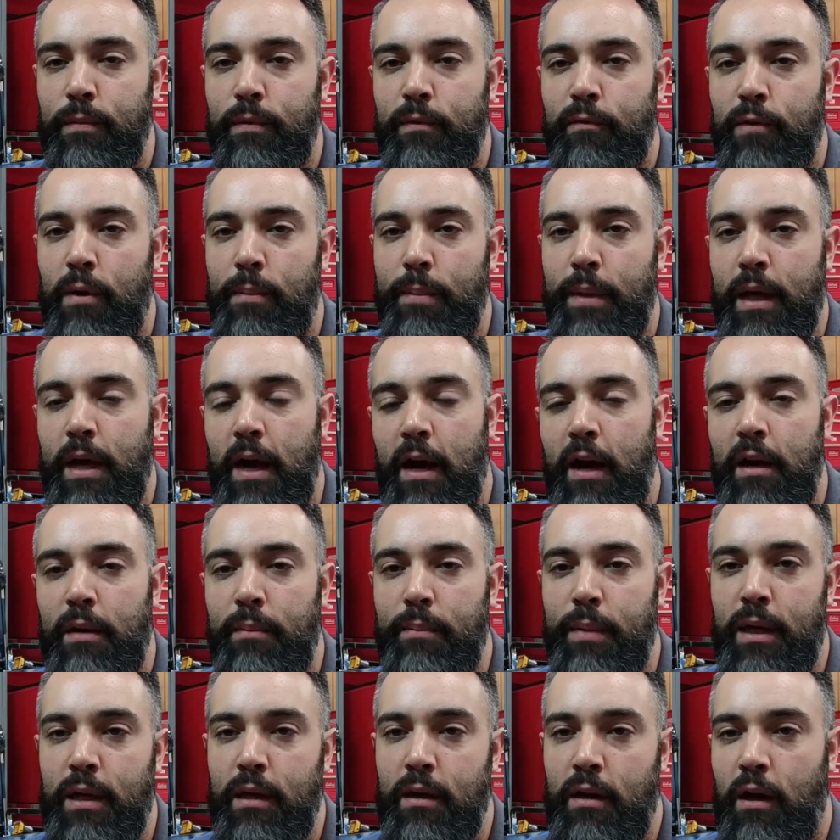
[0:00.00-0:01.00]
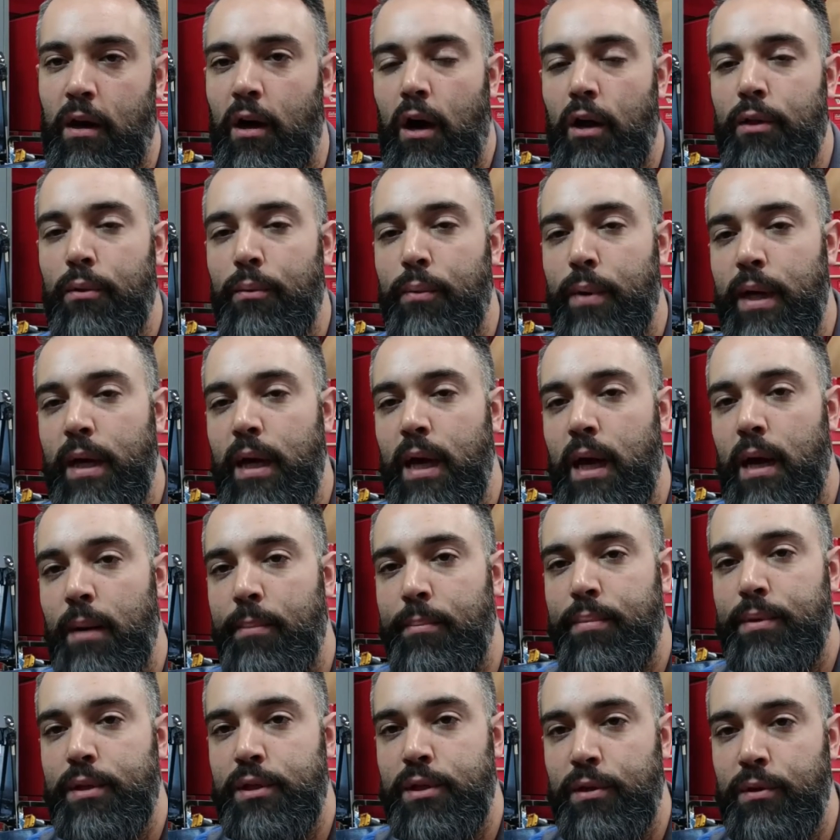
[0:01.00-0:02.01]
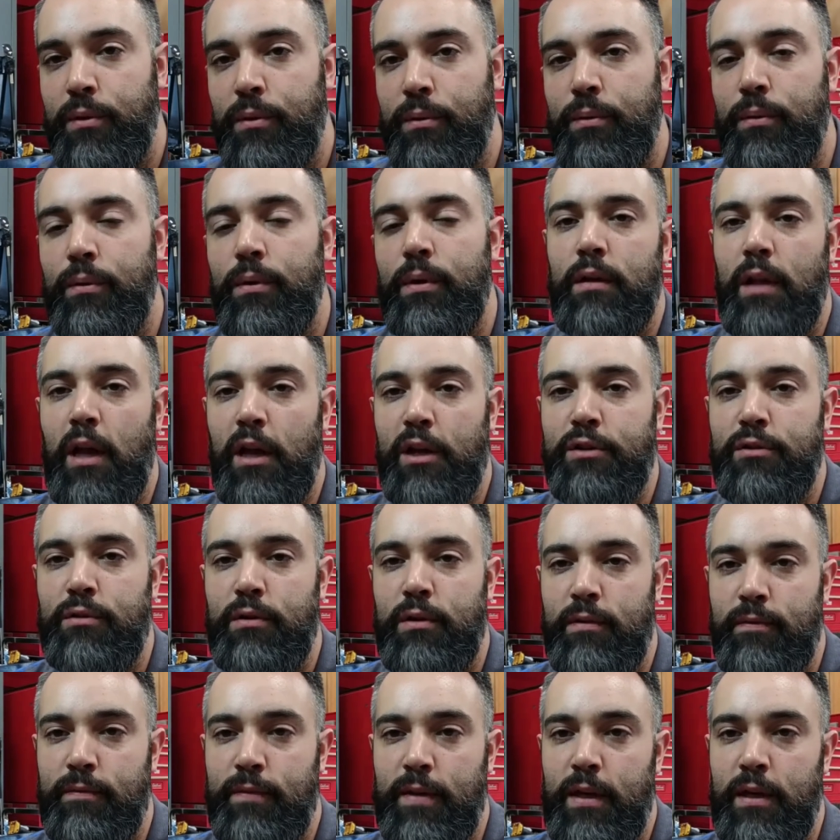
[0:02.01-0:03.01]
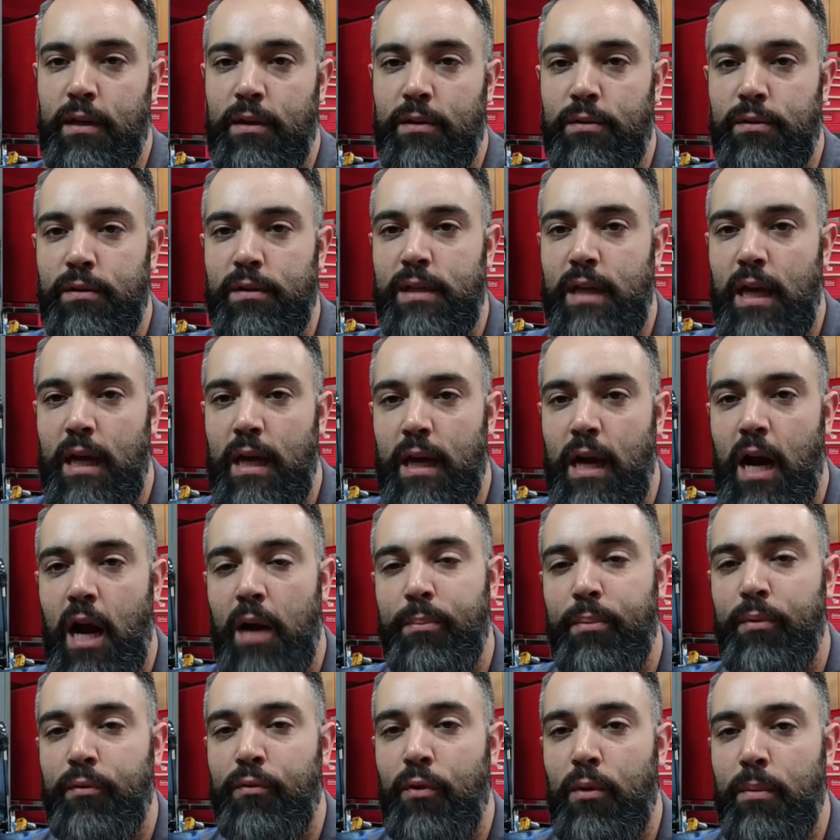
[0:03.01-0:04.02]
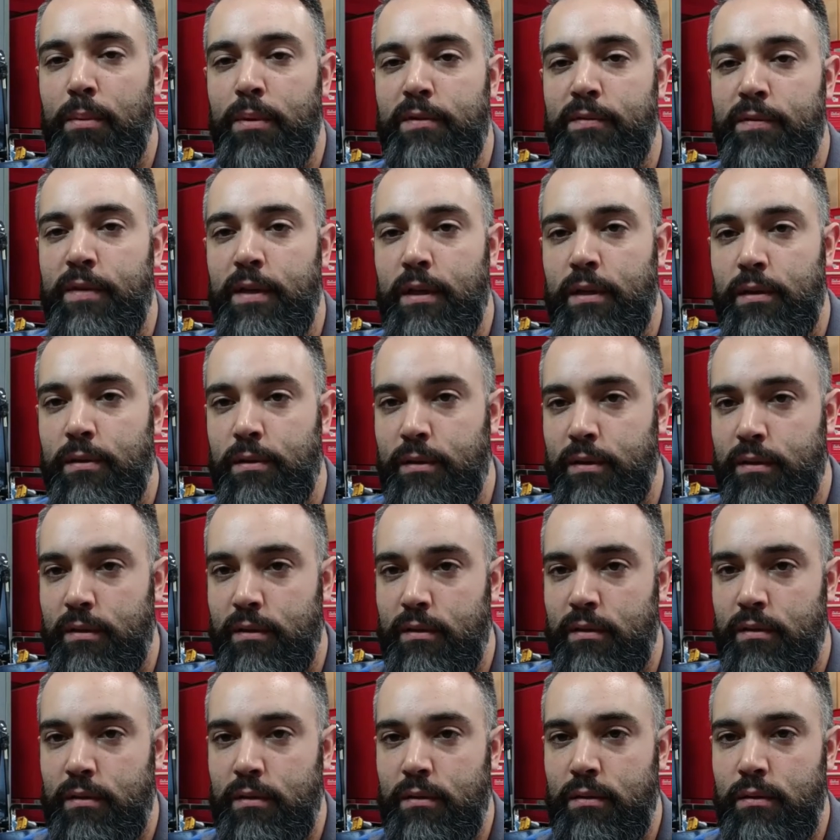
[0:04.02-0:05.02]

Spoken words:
from economy all the way up to luxury vehicles and high performance vehicles.